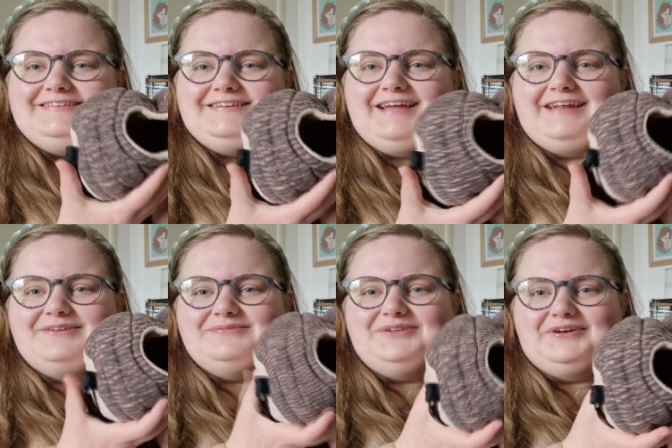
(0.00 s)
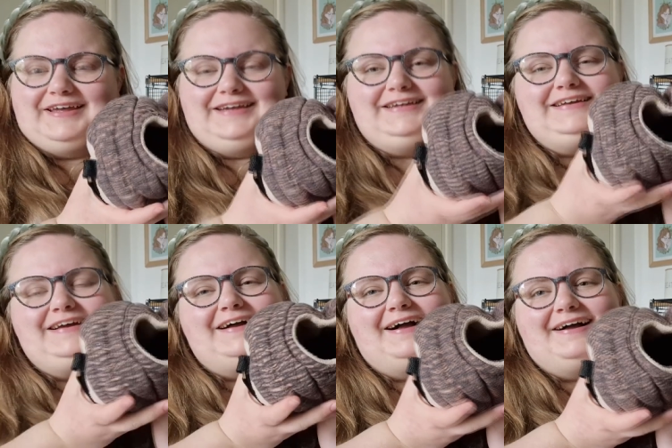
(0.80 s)
didn't end up vlogging,
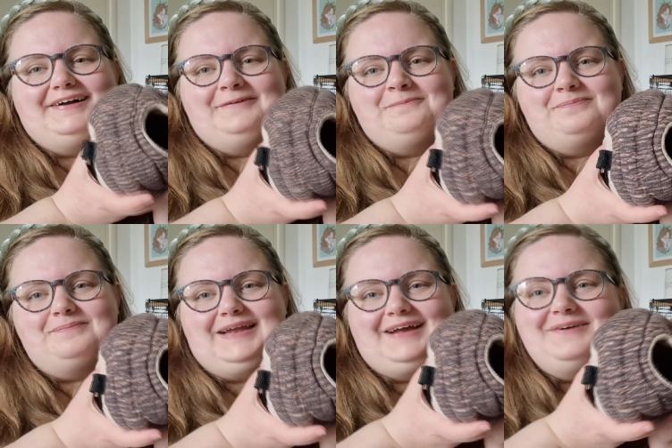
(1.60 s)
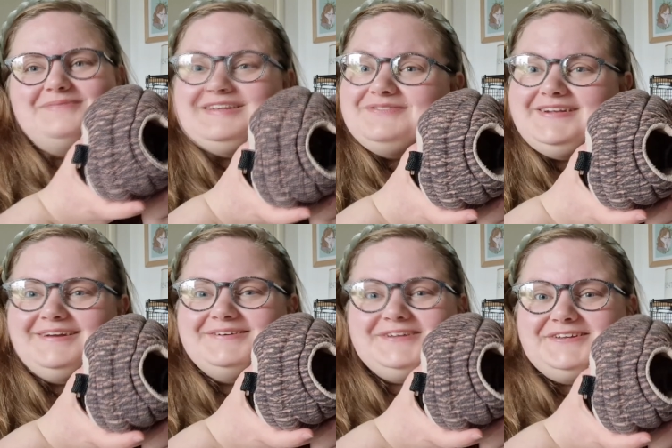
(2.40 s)
um, but I hope this
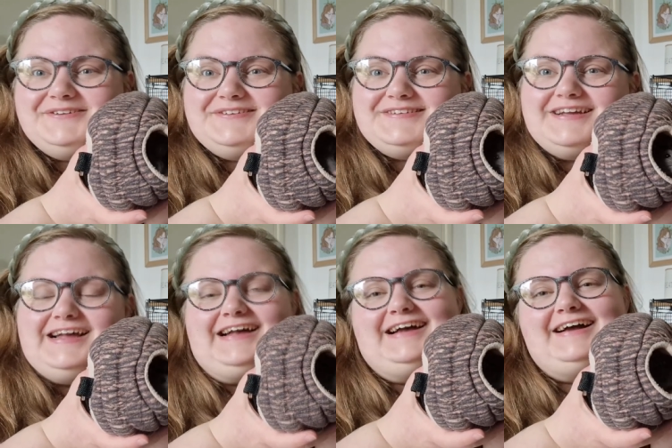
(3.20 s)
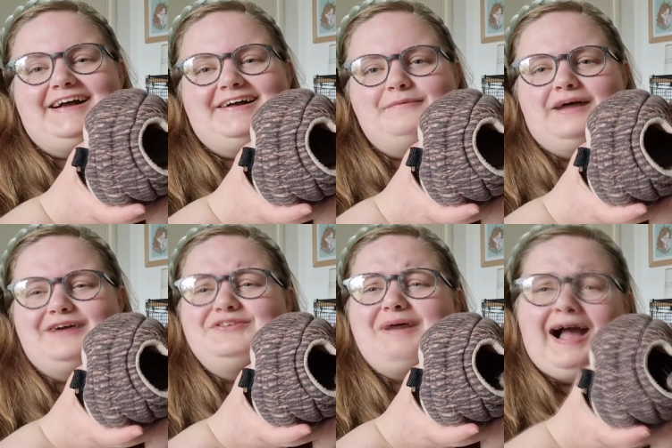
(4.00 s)
video does. Um, I
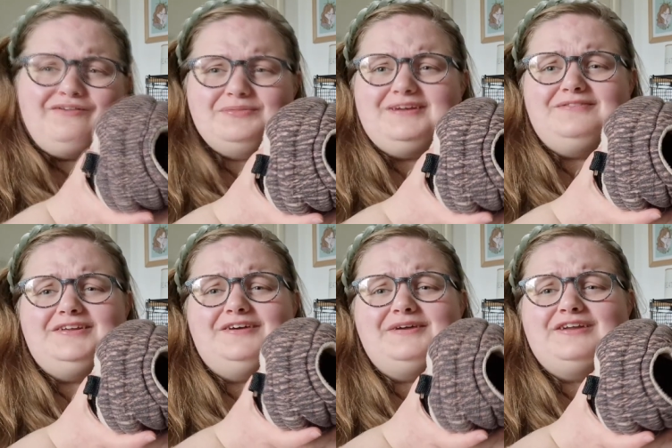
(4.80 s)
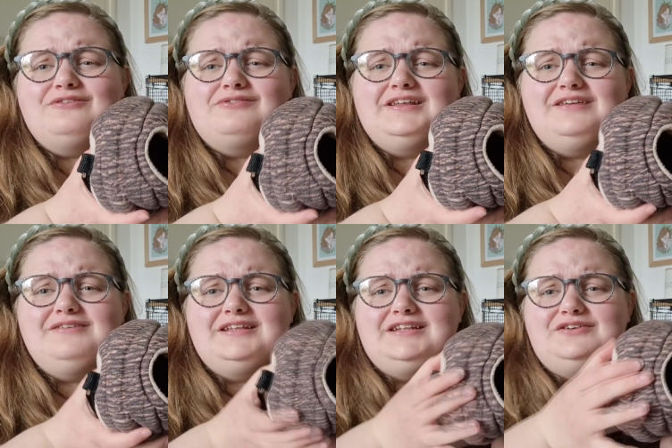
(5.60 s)
also haven't made a video in a really,
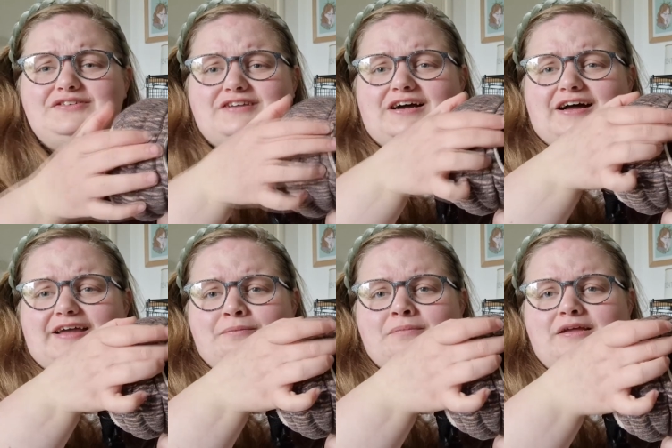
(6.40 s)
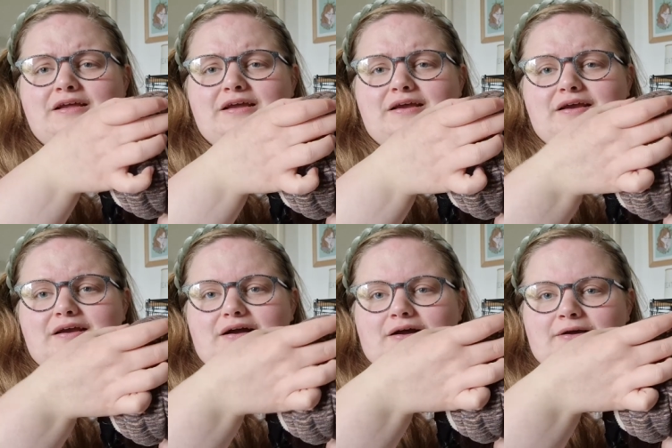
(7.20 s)
really long time.
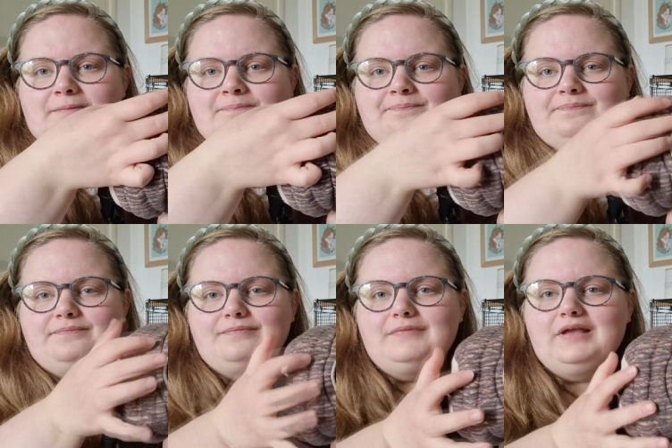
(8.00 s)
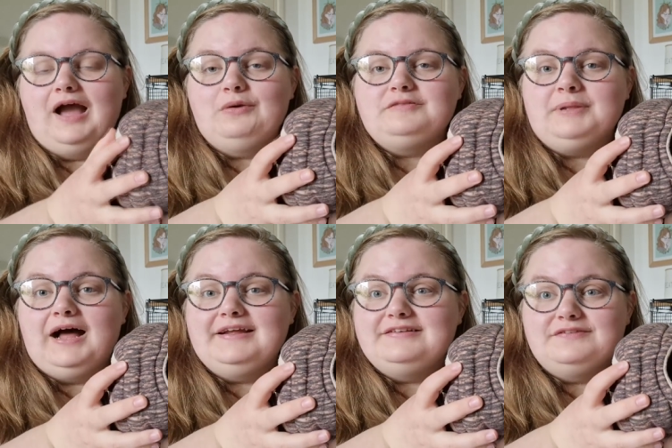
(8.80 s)
Um, I was
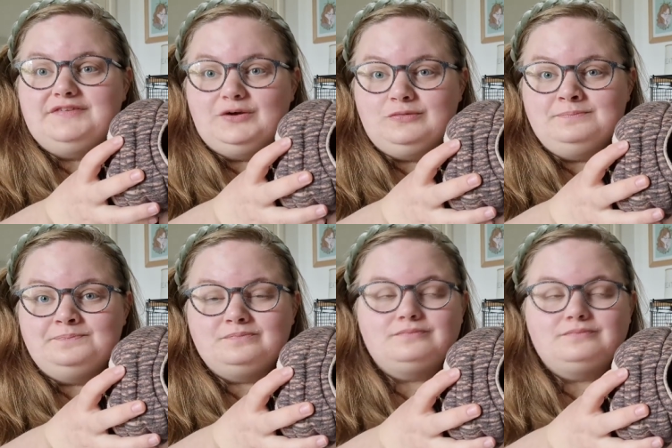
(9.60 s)
planning to film,